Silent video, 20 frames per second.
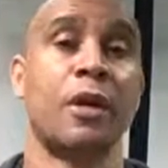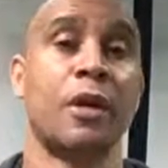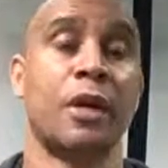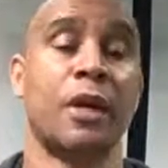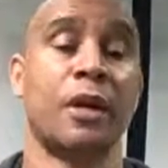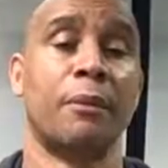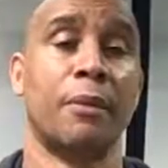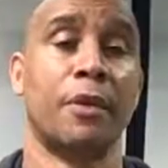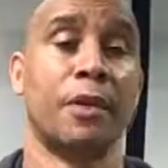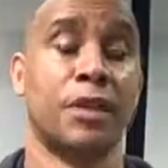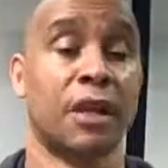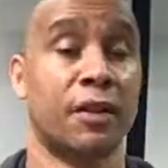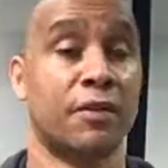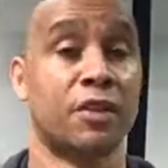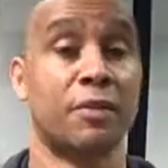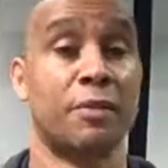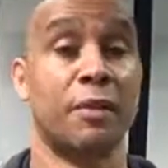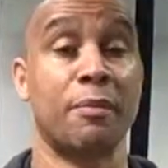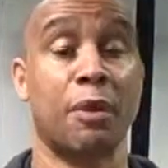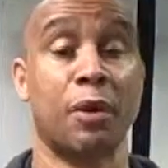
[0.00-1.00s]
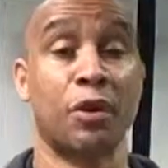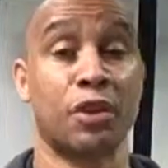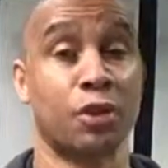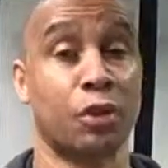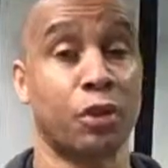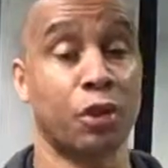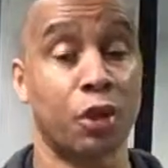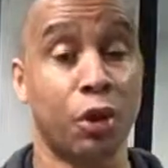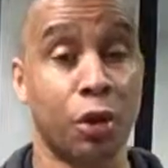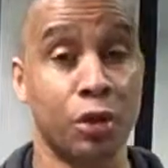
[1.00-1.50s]
it must have some emotional
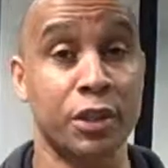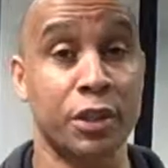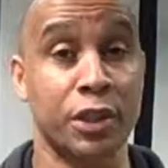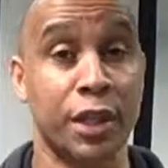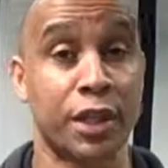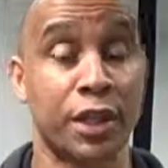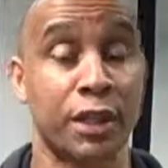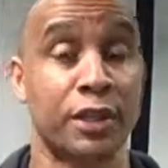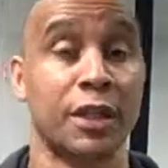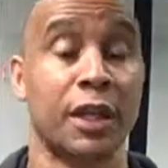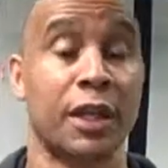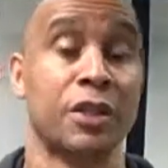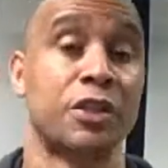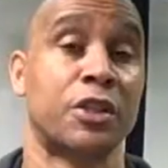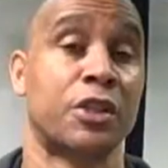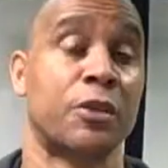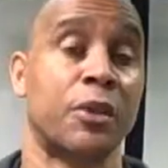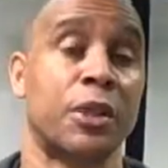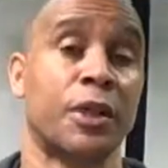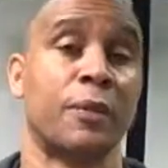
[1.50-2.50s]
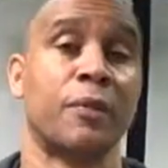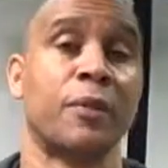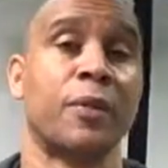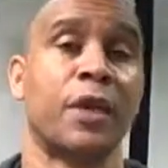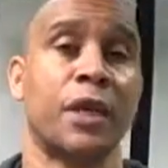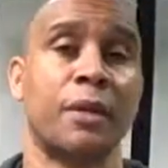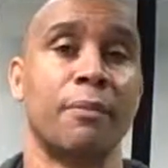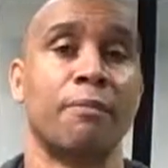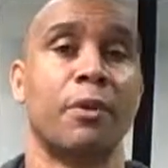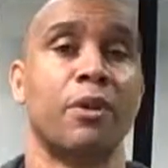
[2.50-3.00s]
content attached to it,
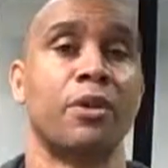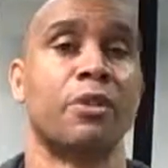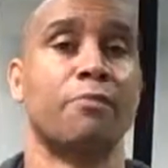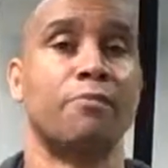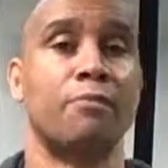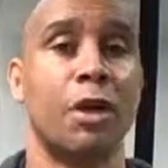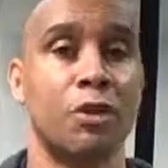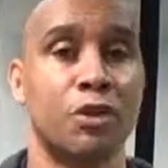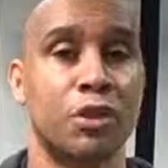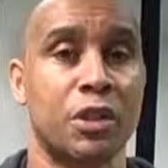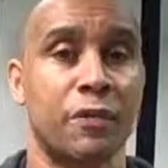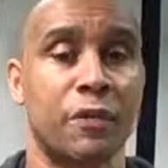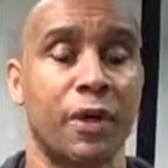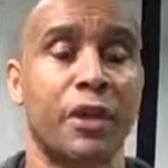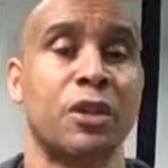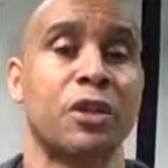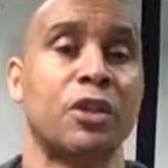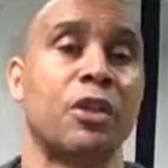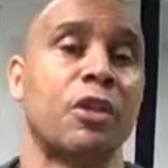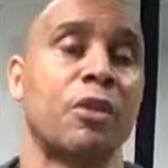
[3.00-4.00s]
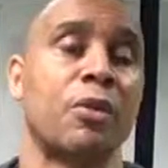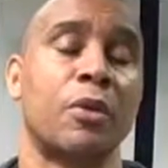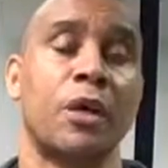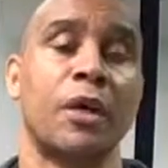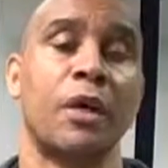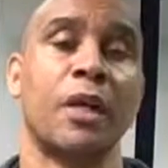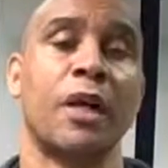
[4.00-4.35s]
it must motivate you,